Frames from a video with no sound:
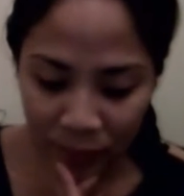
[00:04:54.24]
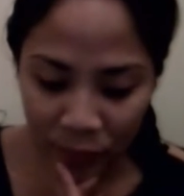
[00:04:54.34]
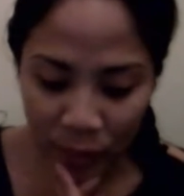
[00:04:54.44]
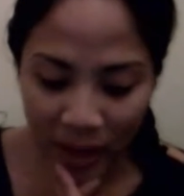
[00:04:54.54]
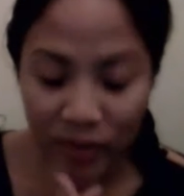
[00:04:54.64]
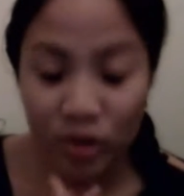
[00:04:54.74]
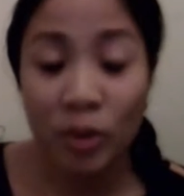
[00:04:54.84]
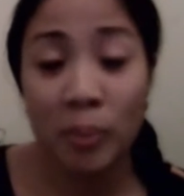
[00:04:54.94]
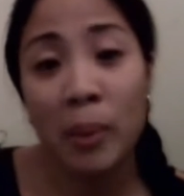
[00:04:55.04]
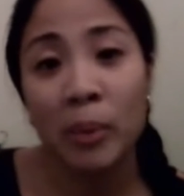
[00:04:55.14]
we have to
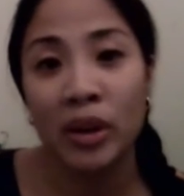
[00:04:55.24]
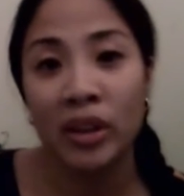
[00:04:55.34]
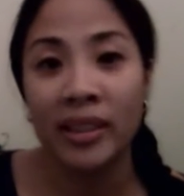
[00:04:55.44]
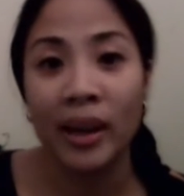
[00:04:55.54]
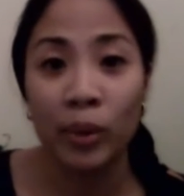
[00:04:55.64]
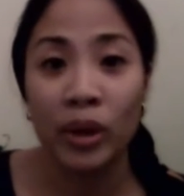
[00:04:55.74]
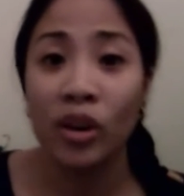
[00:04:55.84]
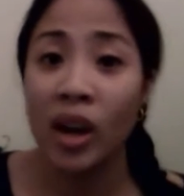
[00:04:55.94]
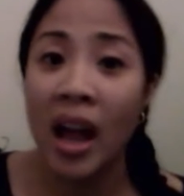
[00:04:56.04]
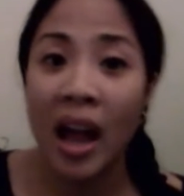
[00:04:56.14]
remember that we
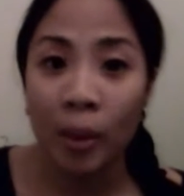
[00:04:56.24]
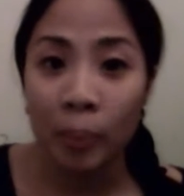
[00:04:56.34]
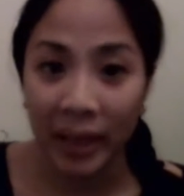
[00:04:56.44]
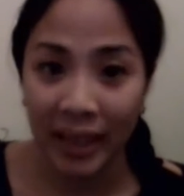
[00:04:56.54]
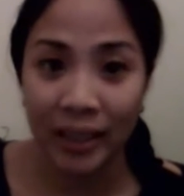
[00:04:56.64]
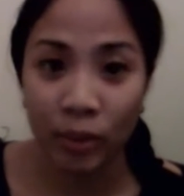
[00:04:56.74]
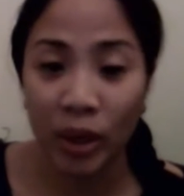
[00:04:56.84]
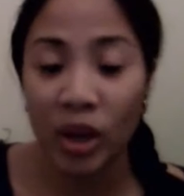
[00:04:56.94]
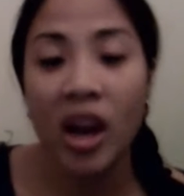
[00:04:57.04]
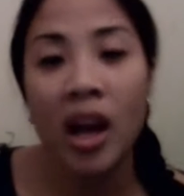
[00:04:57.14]
are
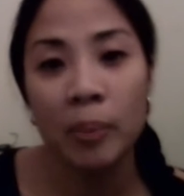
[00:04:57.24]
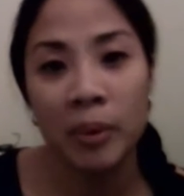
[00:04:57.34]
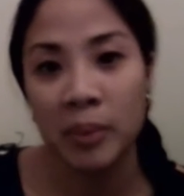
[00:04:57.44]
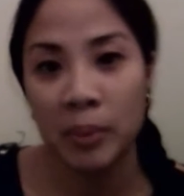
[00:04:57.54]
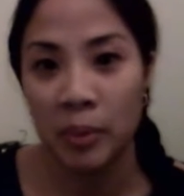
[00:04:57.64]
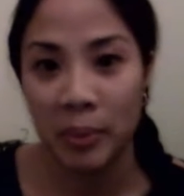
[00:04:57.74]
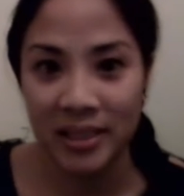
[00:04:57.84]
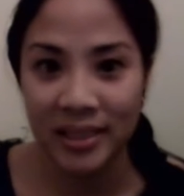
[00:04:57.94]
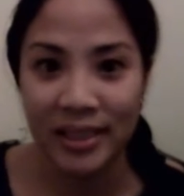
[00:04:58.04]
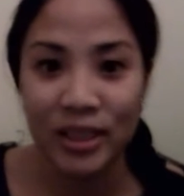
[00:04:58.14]
helping people
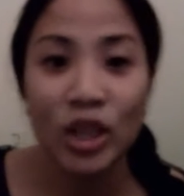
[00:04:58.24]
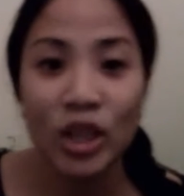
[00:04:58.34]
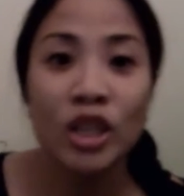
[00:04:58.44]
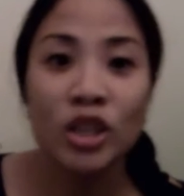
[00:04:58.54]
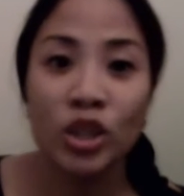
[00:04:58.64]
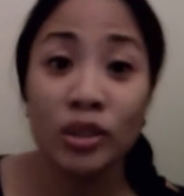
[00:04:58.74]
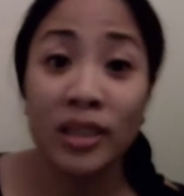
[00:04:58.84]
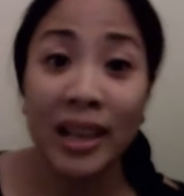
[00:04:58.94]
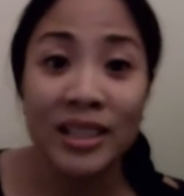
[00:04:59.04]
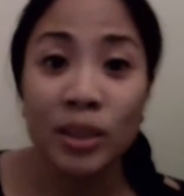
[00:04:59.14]
business. So
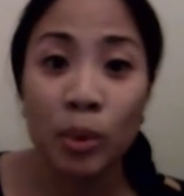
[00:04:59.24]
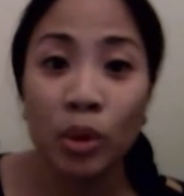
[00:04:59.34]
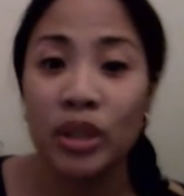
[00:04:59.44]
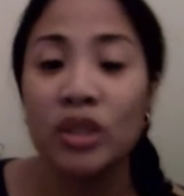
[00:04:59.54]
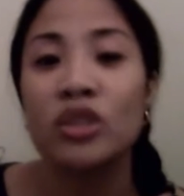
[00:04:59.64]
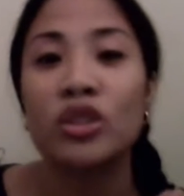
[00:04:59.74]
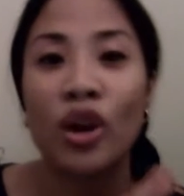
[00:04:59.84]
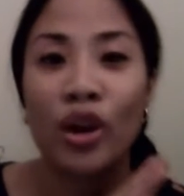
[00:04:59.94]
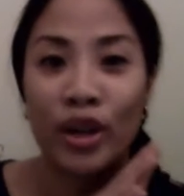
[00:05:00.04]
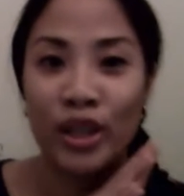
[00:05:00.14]
testimonials
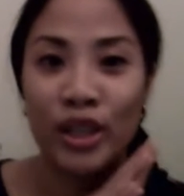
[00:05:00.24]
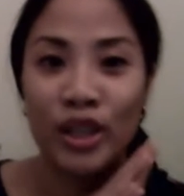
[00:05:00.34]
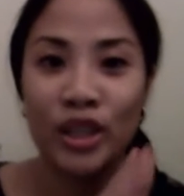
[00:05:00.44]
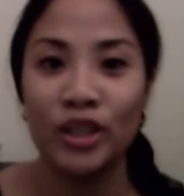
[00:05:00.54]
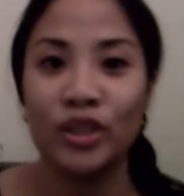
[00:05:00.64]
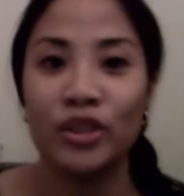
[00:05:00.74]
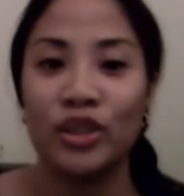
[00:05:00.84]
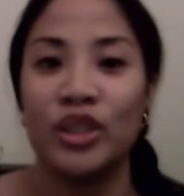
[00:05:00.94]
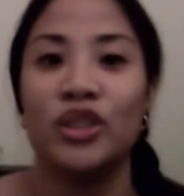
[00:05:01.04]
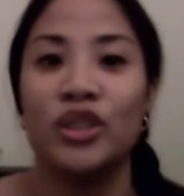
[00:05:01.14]
are a
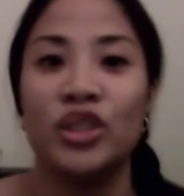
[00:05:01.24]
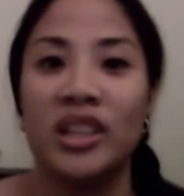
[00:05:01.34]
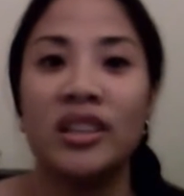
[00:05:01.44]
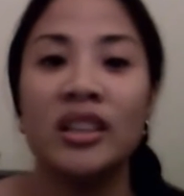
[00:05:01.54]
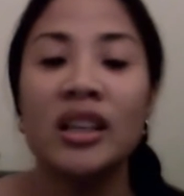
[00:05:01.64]
huge, huge deal.